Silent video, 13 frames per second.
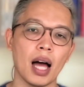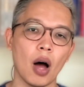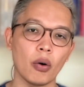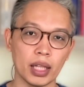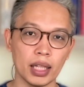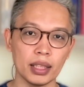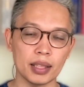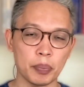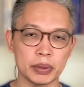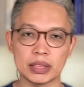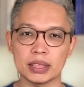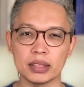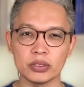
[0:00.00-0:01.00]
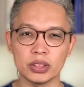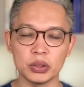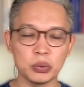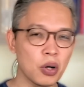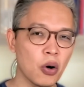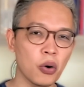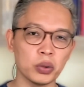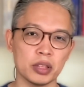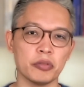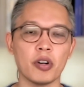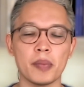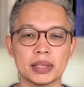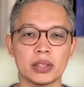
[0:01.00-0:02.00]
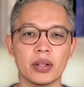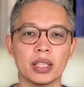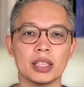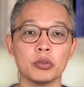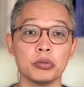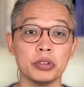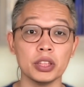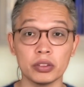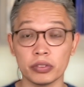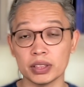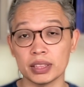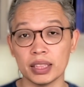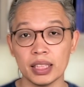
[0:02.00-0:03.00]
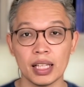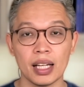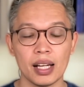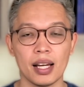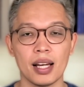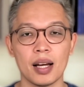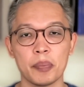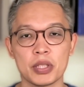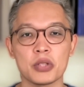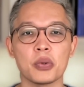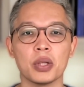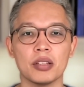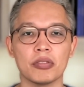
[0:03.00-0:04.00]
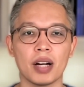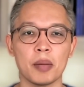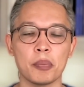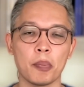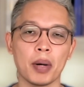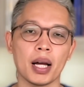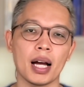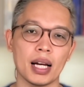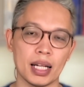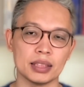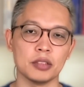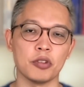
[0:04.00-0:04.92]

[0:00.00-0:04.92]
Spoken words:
Share this video with your friends and family. Who knows? You might help save a life.